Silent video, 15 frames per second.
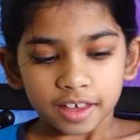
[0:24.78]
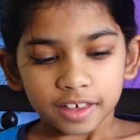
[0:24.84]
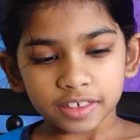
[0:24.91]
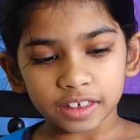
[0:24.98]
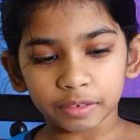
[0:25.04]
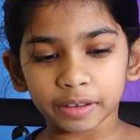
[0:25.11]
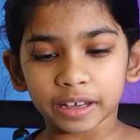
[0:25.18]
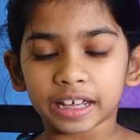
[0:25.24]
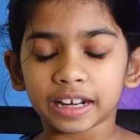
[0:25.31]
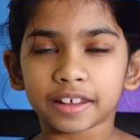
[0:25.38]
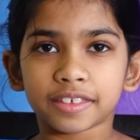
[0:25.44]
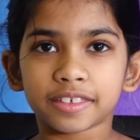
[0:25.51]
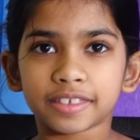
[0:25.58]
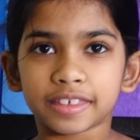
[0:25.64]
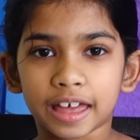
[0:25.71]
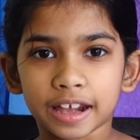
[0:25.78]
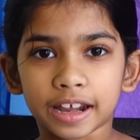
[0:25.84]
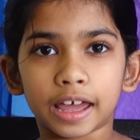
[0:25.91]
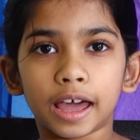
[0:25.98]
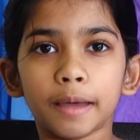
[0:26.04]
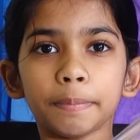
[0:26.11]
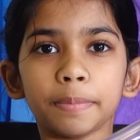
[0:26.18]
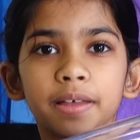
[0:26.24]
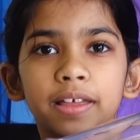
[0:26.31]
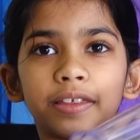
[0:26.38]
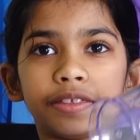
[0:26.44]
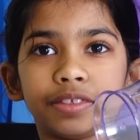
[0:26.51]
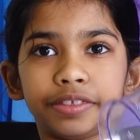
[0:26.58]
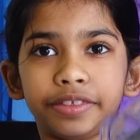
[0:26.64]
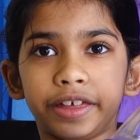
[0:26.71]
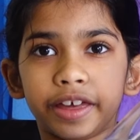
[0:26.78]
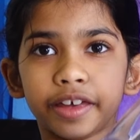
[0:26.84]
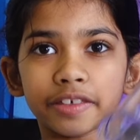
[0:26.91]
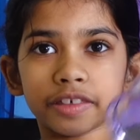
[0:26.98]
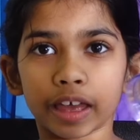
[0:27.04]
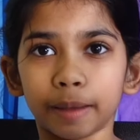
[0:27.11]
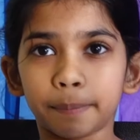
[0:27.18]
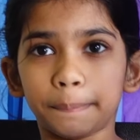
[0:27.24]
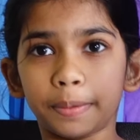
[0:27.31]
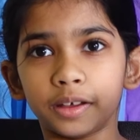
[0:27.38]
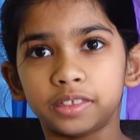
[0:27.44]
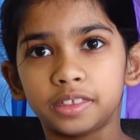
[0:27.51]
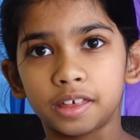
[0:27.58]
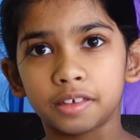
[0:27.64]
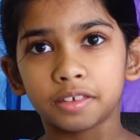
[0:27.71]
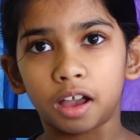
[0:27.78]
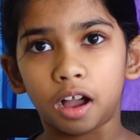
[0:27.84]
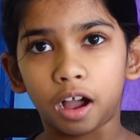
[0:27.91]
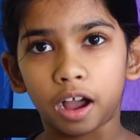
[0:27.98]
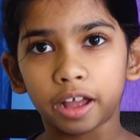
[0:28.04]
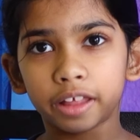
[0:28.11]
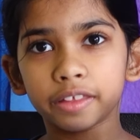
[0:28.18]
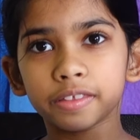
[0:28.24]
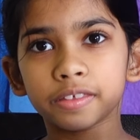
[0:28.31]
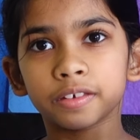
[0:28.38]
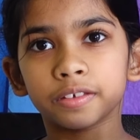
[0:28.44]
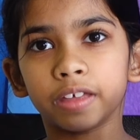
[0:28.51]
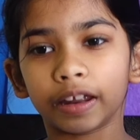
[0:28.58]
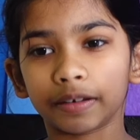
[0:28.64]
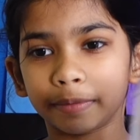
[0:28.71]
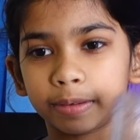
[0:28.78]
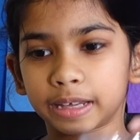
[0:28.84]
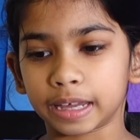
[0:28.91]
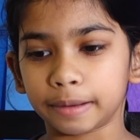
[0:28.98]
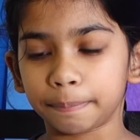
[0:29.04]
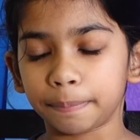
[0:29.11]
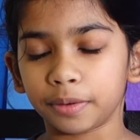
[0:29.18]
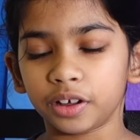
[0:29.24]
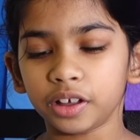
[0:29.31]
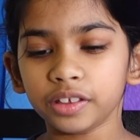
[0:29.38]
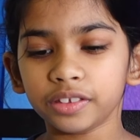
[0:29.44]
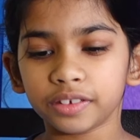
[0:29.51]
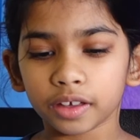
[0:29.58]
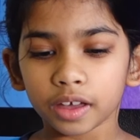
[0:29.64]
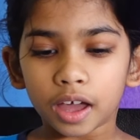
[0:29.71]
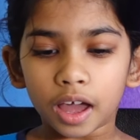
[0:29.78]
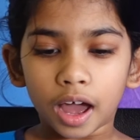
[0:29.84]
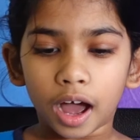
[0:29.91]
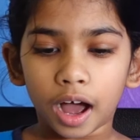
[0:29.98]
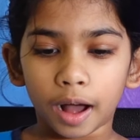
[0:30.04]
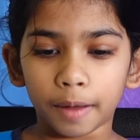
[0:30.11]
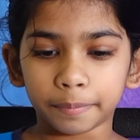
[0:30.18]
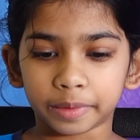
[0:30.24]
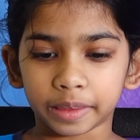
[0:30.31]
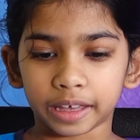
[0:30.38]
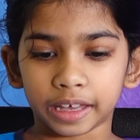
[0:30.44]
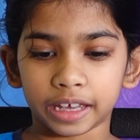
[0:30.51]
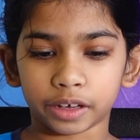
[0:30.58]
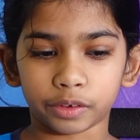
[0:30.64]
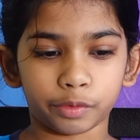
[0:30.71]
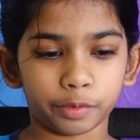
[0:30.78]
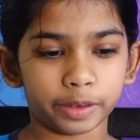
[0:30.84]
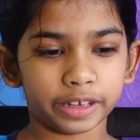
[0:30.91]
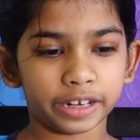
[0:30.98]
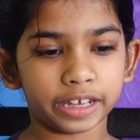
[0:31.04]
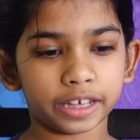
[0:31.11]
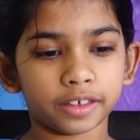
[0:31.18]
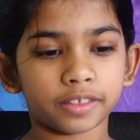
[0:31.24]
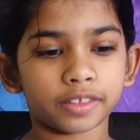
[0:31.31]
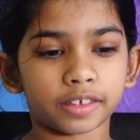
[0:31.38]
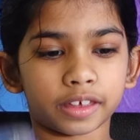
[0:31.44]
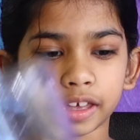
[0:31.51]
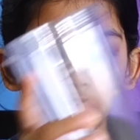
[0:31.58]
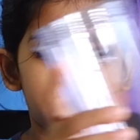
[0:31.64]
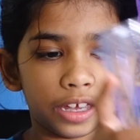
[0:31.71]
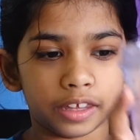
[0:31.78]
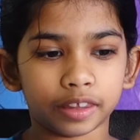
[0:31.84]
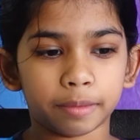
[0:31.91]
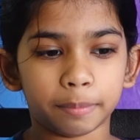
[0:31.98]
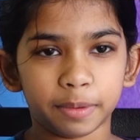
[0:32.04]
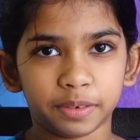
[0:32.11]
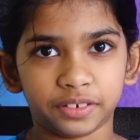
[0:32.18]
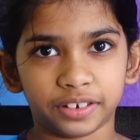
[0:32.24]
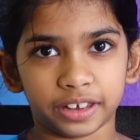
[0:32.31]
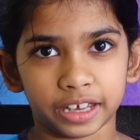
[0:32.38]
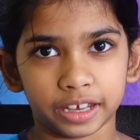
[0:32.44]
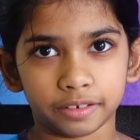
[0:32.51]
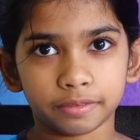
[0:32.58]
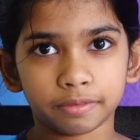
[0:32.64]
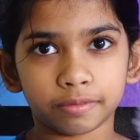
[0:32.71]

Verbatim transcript: So we're going to set up this and put this on so then we can put um, the ingredients in the machine.